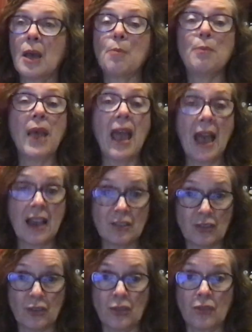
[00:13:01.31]

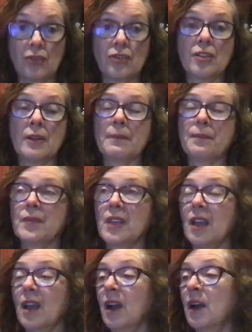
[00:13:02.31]
pastors,
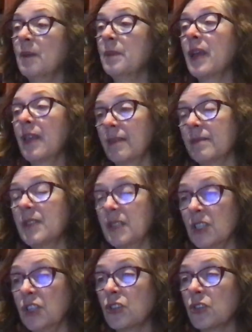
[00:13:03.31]
um, and
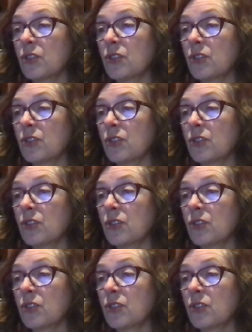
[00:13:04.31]
teachers,